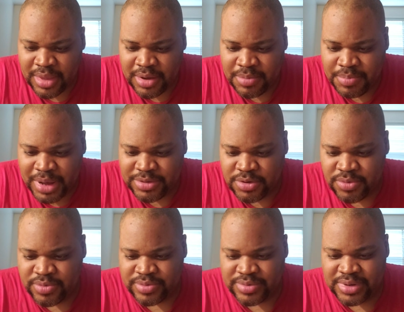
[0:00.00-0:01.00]
I
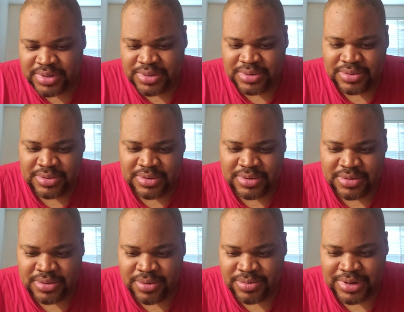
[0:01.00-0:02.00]

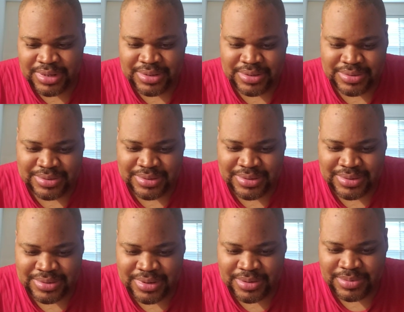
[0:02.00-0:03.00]
think is his
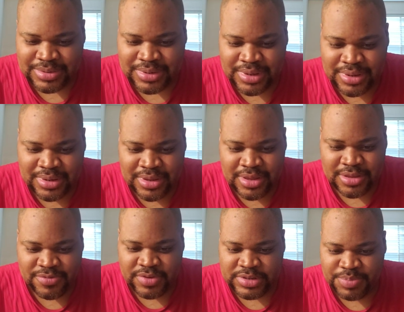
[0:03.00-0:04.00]
name. And
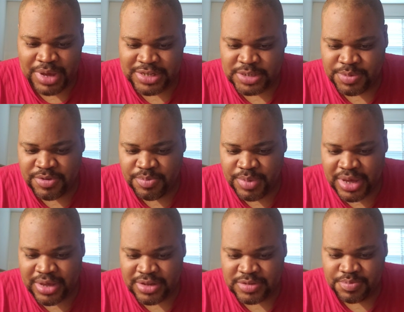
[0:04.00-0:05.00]
defensive back Smith made
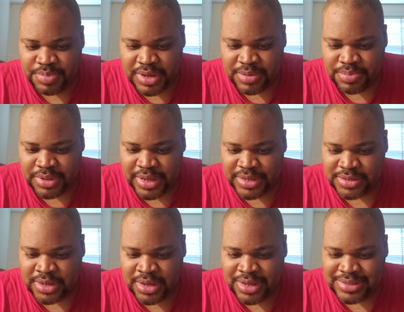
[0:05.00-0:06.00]
his big plays.
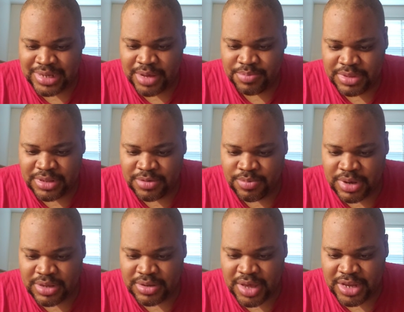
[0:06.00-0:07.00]
Tide immediately went
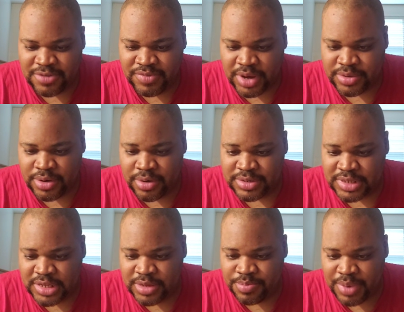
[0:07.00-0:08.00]
85 yards,
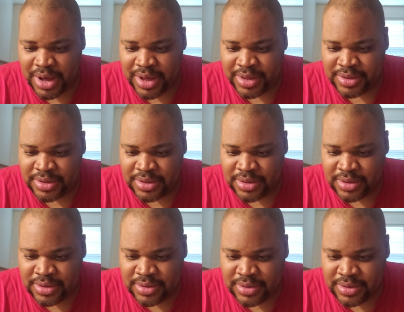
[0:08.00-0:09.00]
keyed by
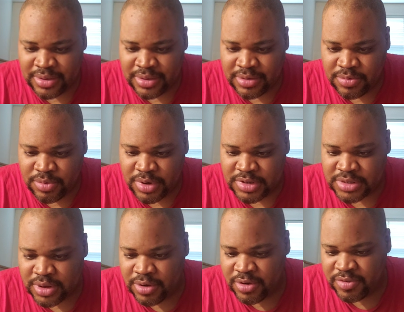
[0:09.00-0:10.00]
runs
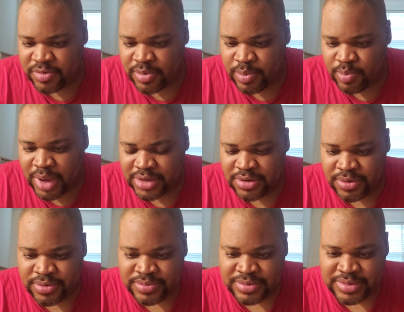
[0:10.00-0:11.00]
of Baldwin